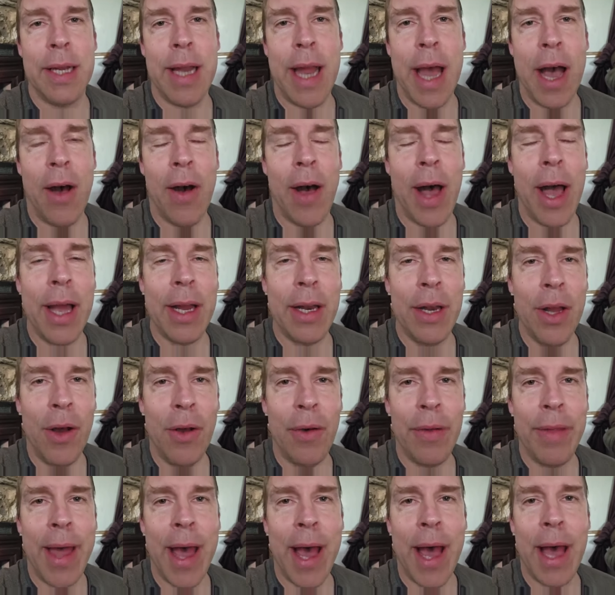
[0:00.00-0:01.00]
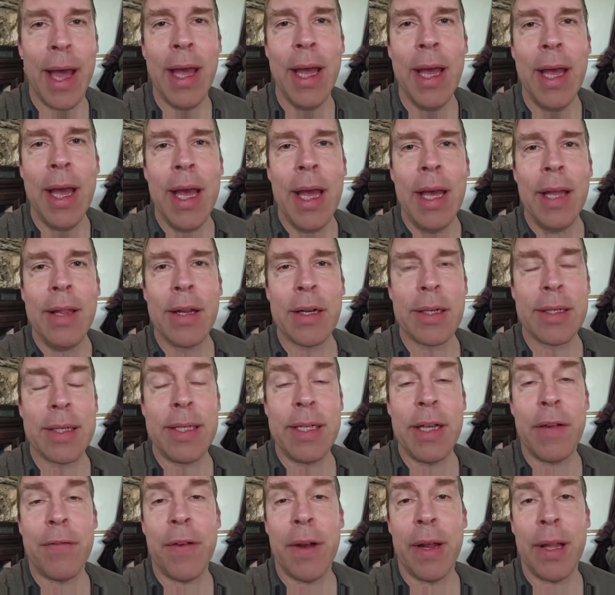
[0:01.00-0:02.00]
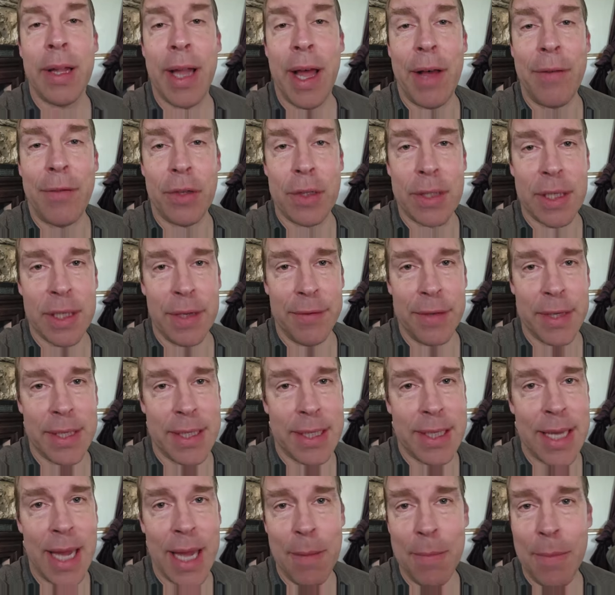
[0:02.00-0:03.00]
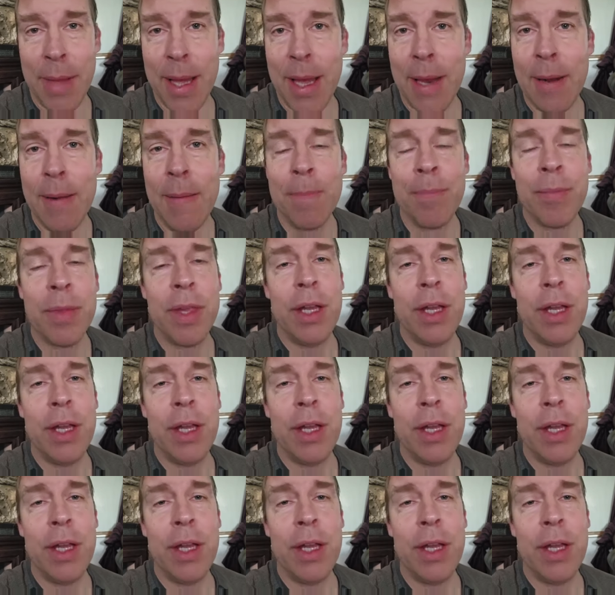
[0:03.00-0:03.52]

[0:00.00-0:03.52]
Now, I know that there's different levels of excitement.